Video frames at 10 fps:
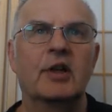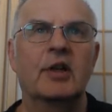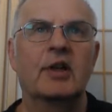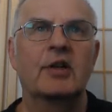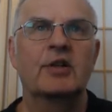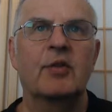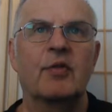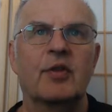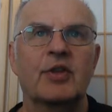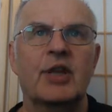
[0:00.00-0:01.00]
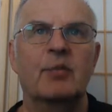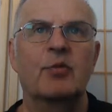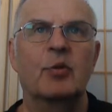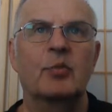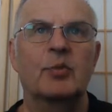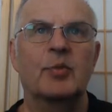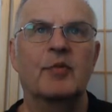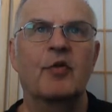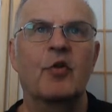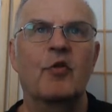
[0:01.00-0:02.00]
So you've got the same problems
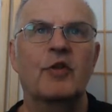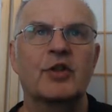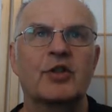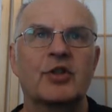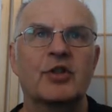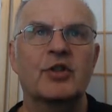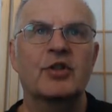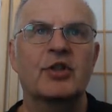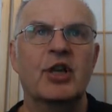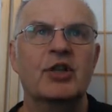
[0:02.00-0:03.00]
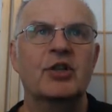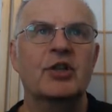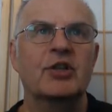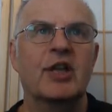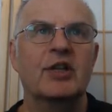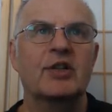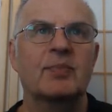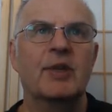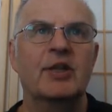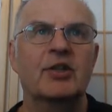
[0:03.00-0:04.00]
before, it's just changing, so that's
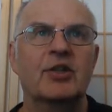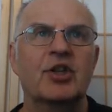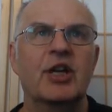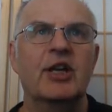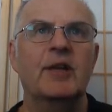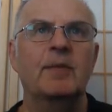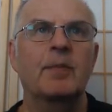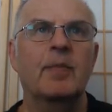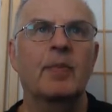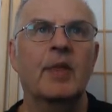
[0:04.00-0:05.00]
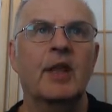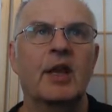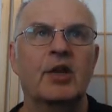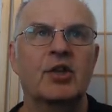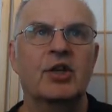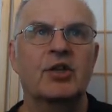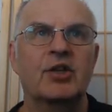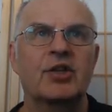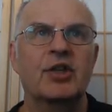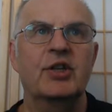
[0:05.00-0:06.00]
B to G, then it changes
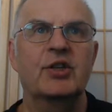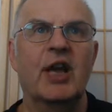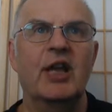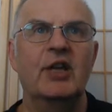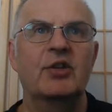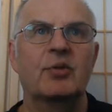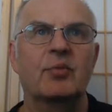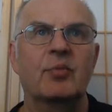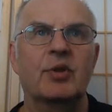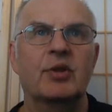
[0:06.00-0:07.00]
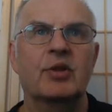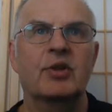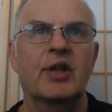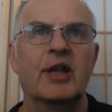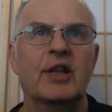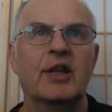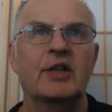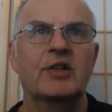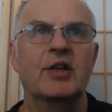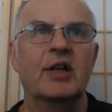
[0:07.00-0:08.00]
C to H, which is including that, then
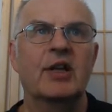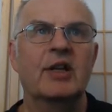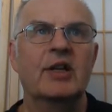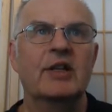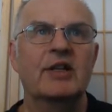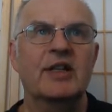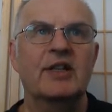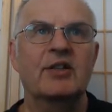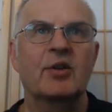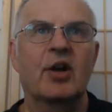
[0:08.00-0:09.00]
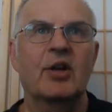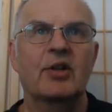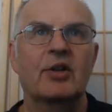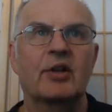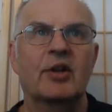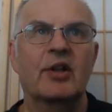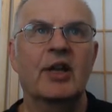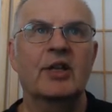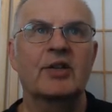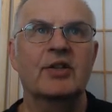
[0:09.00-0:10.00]
it's D to I, and then
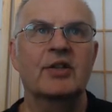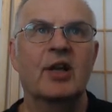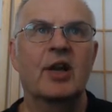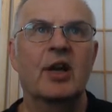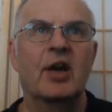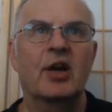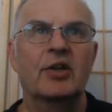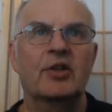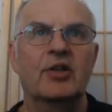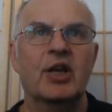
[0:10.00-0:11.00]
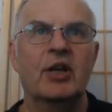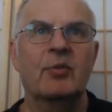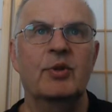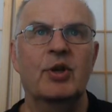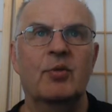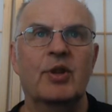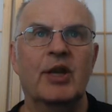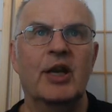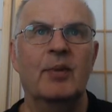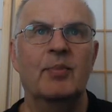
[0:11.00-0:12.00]
it's I to J. We don't want that
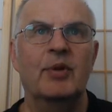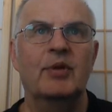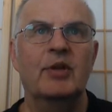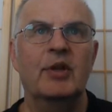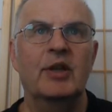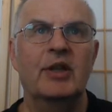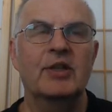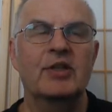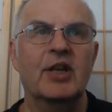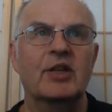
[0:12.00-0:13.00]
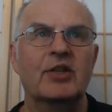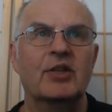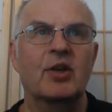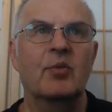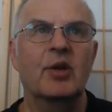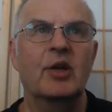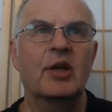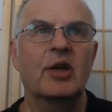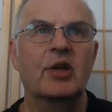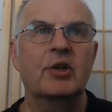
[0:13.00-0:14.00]
to happen in this case, so we're
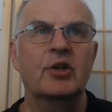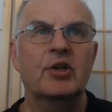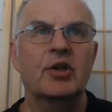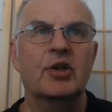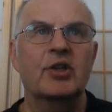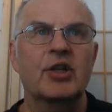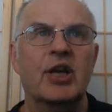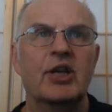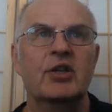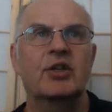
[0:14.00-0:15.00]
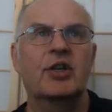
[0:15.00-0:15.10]
just going to change